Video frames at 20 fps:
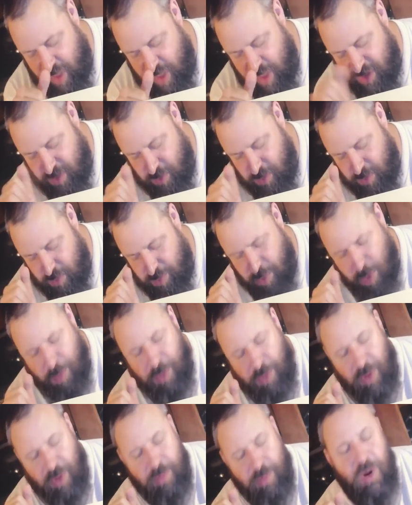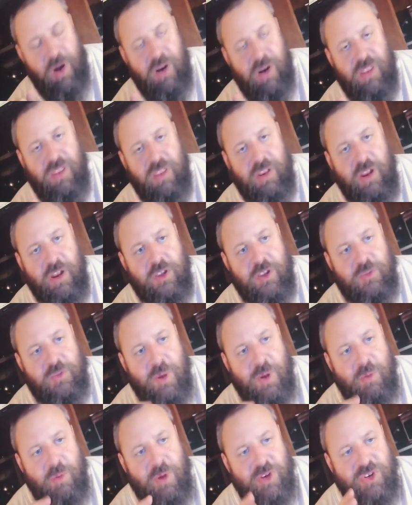an expert, damn it.
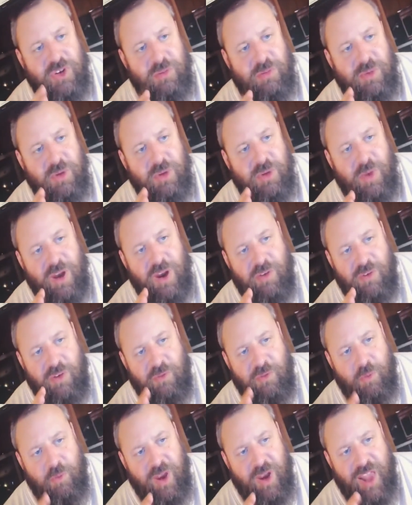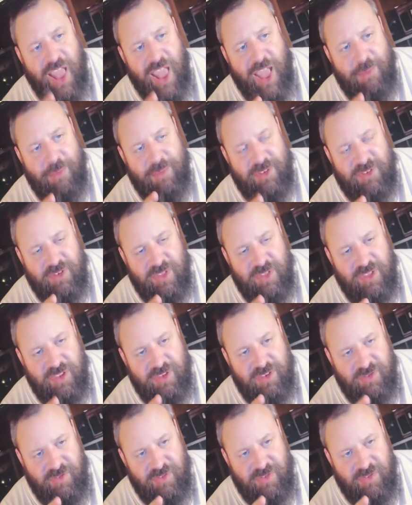And I'm a holistic stylist,